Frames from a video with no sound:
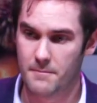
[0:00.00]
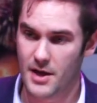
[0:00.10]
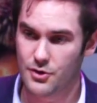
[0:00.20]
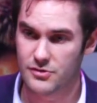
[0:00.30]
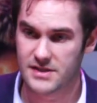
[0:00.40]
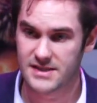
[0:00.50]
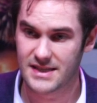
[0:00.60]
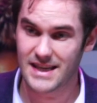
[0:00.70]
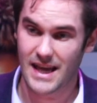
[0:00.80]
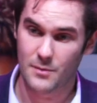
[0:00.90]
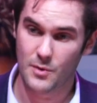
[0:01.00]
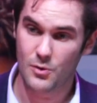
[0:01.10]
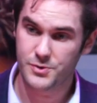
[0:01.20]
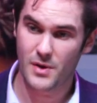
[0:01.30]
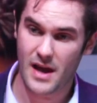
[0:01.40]
across the city, and we
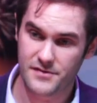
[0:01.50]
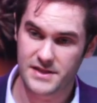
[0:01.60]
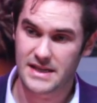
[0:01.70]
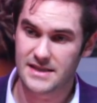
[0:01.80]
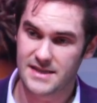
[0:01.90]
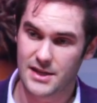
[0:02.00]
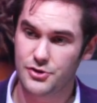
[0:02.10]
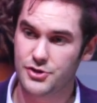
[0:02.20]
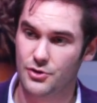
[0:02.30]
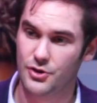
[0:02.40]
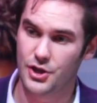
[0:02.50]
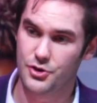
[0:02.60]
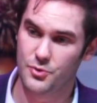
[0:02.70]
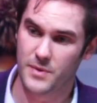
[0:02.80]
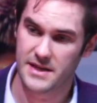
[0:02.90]
also have to continue to look at
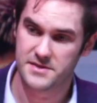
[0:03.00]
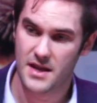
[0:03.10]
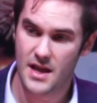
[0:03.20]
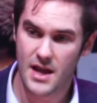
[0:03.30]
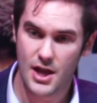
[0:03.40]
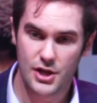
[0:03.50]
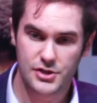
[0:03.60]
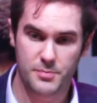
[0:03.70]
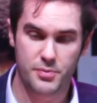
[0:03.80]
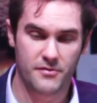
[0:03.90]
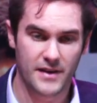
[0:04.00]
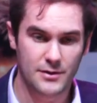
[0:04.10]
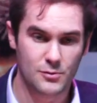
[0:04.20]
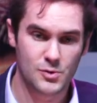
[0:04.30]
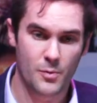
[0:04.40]
new ways to
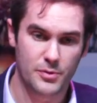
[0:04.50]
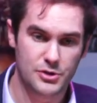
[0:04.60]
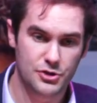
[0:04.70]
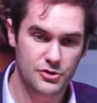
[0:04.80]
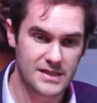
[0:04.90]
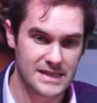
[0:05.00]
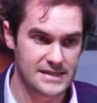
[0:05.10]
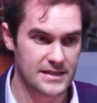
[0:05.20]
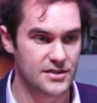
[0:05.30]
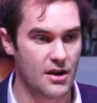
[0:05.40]
provide those opportunities into